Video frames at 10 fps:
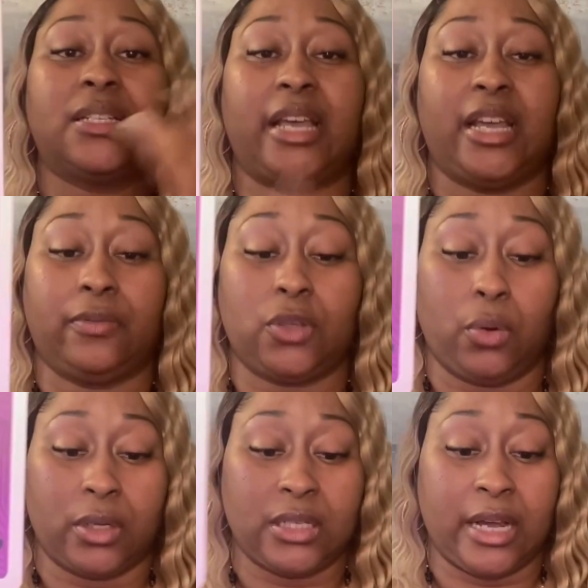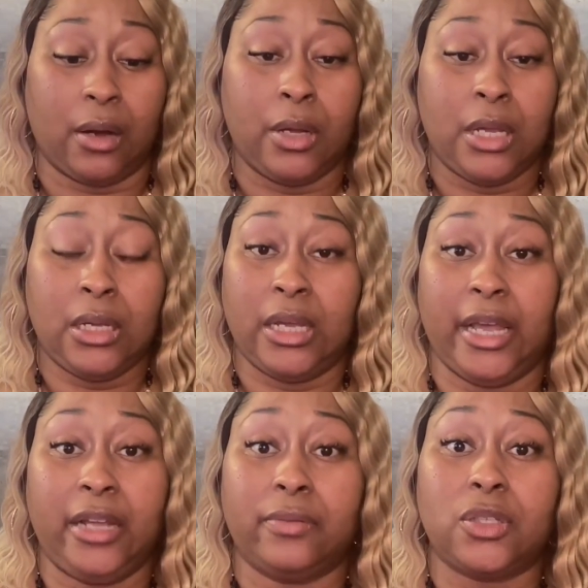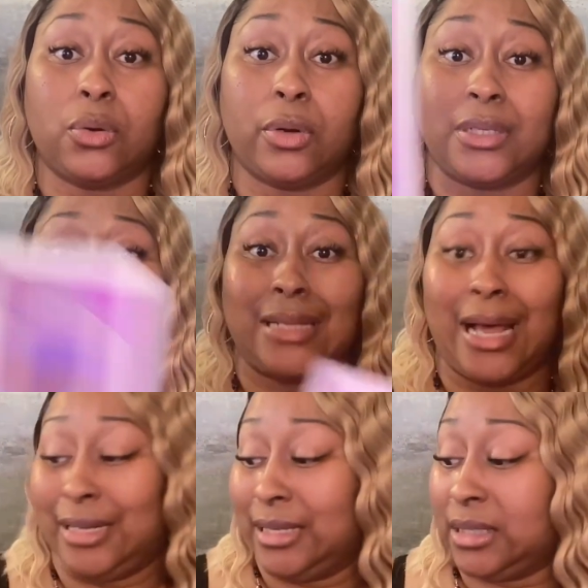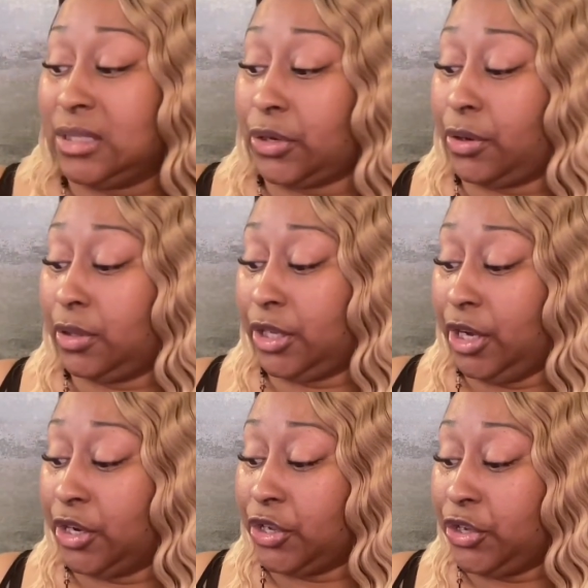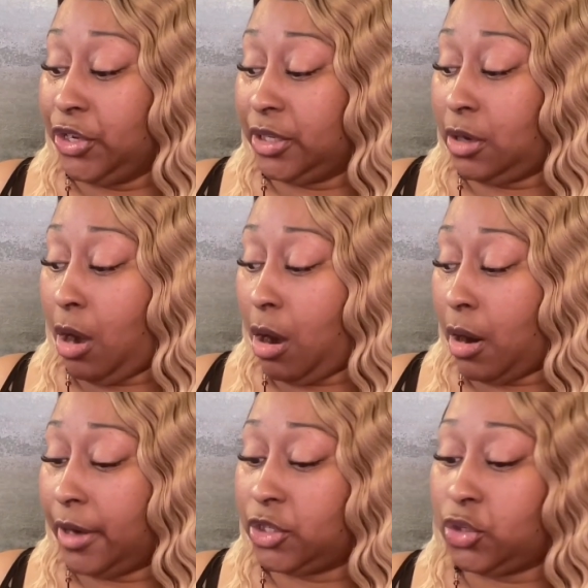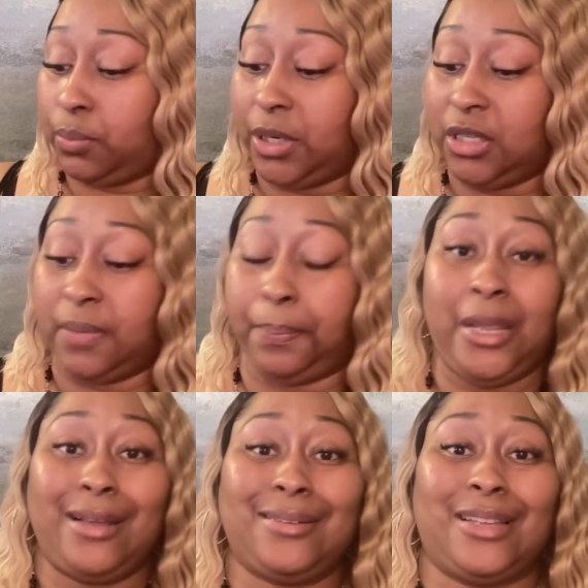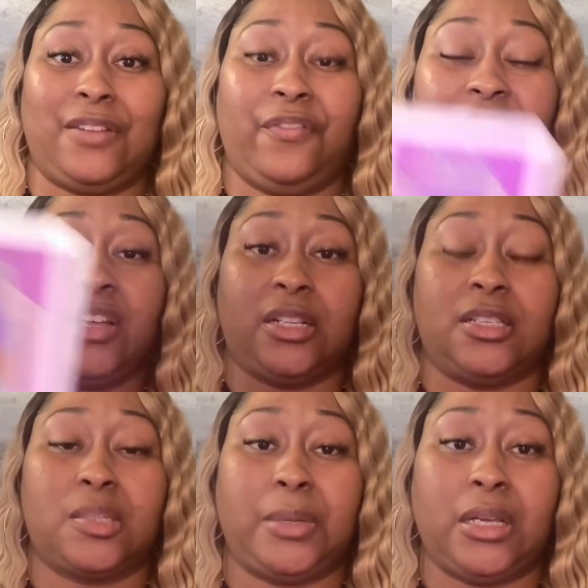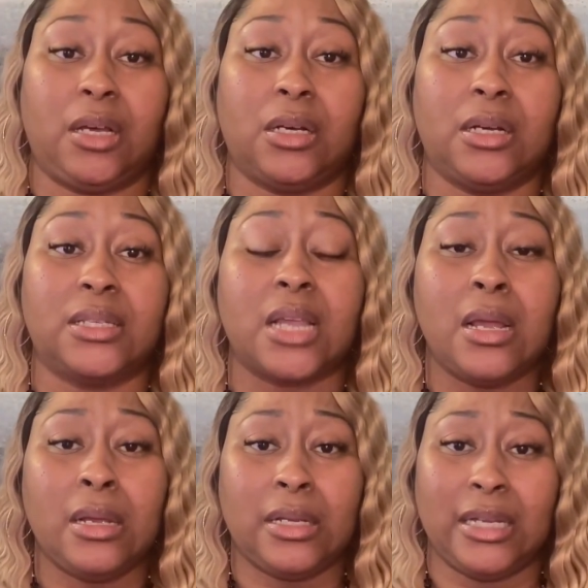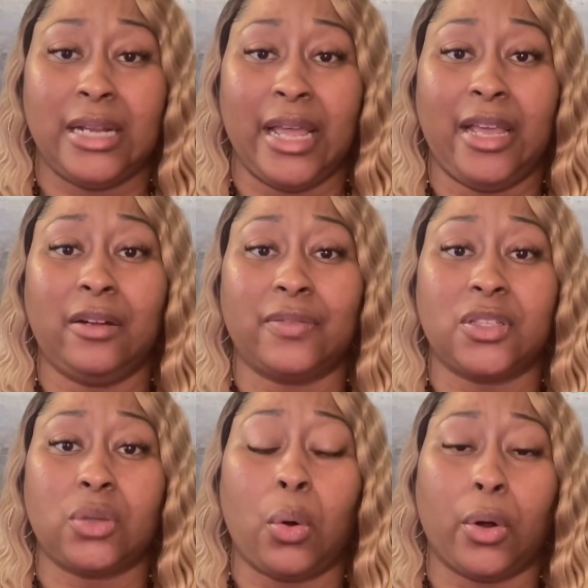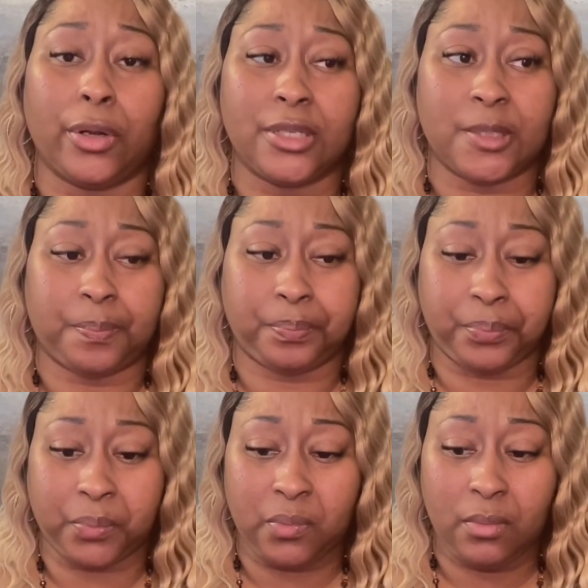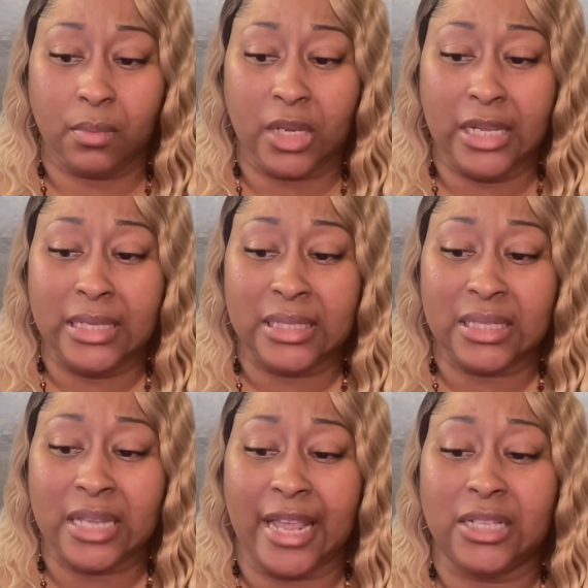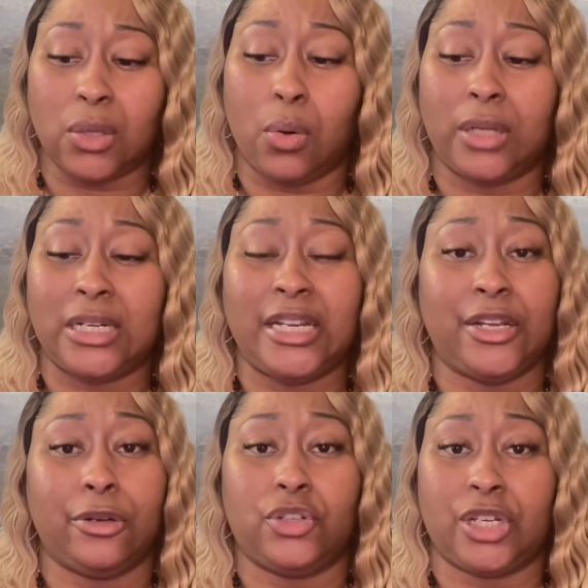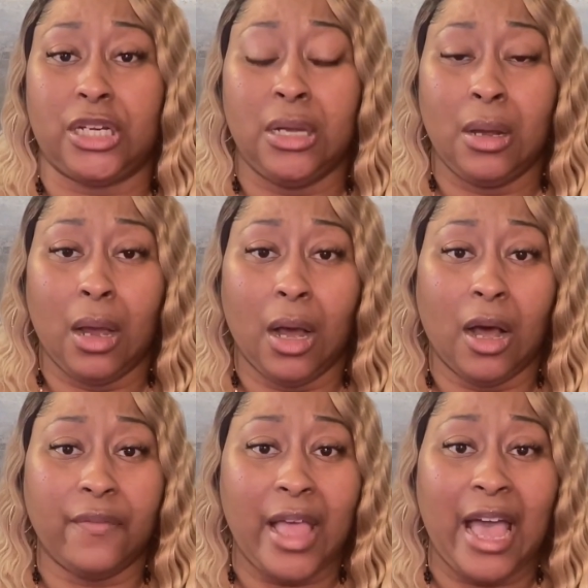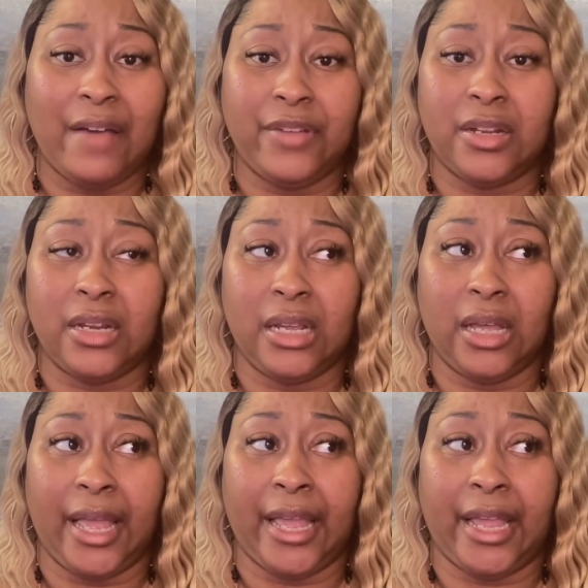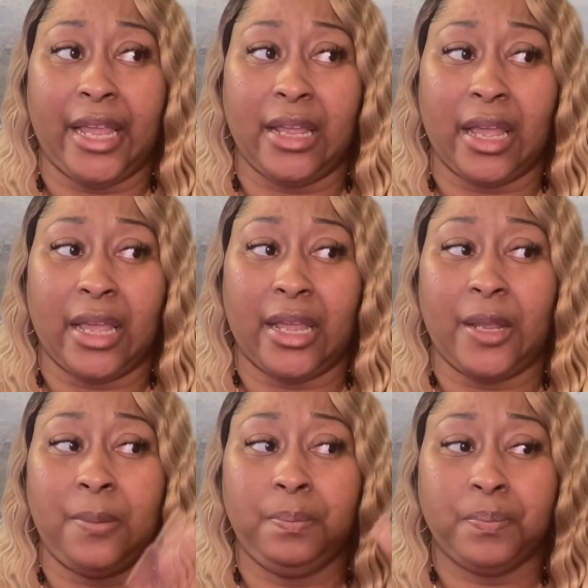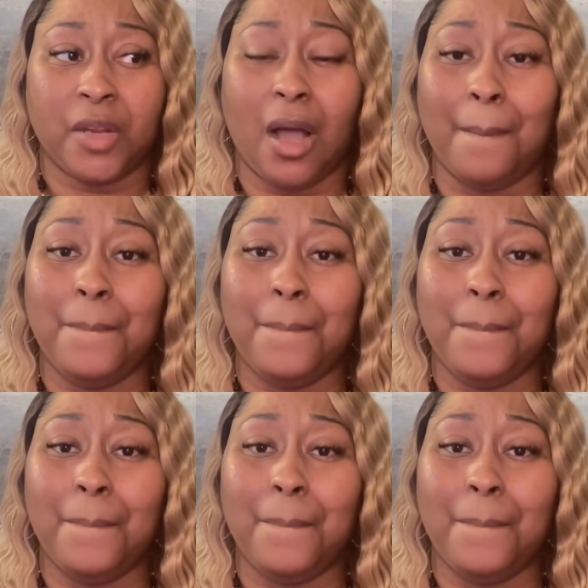is the Eight of Swords. Now, the Eight of Swords is not necessarily a good card to be depicting feelings because an Eight of Swords is takes on an energy of having a a a